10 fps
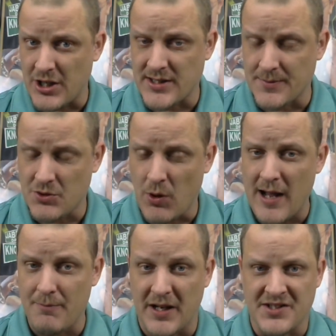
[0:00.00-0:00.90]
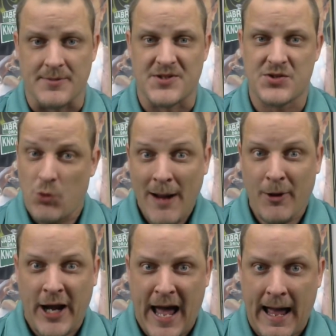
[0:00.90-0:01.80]
that subscribe button, subscribe
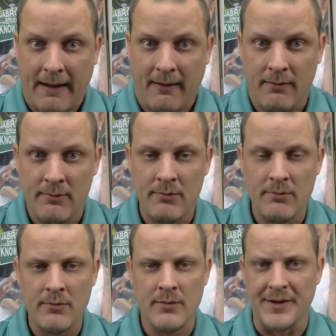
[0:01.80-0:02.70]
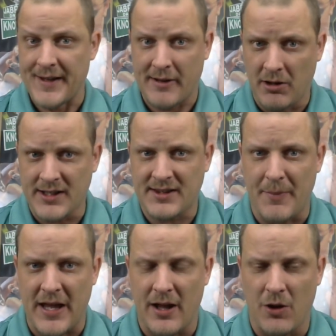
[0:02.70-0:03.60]
or die! And then click the
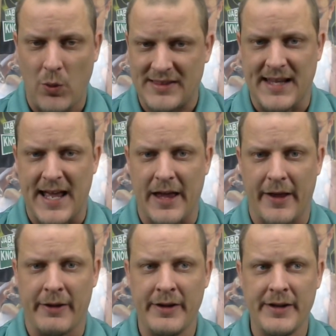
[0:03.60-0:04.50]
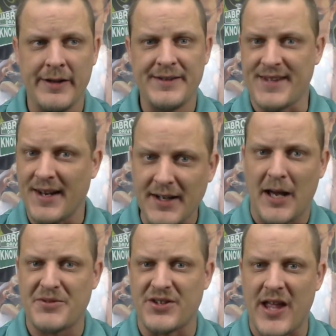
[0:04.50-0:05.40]
bell, what the hell, set it
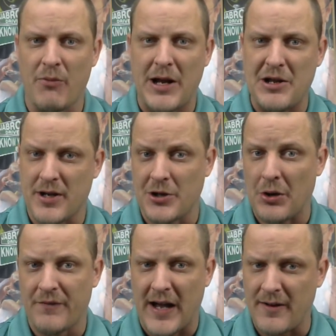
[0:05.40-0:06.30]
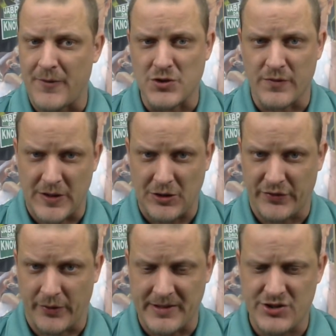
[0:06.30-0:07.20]
up so that way you get notified of future
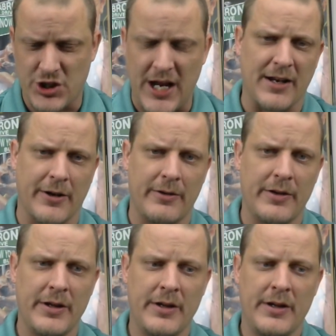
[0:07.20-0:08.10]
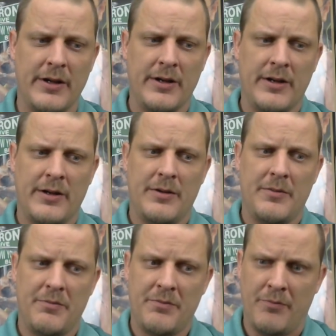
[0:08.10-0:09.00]
videos from this channel.
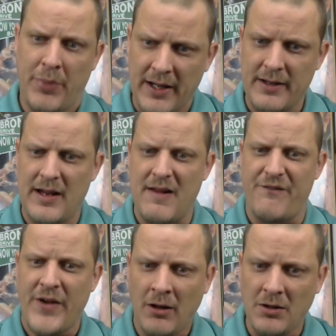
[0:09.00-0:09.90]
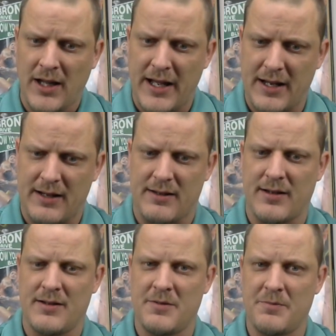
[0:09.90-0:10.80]
But it felt like,
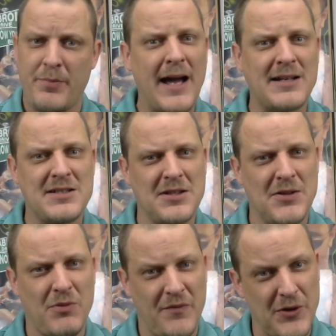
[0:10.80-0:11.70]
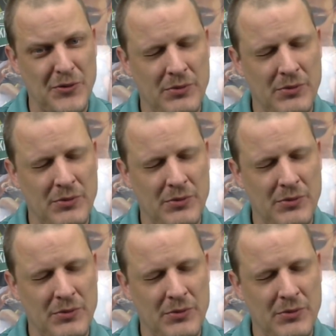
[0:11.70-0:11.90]
back to the review,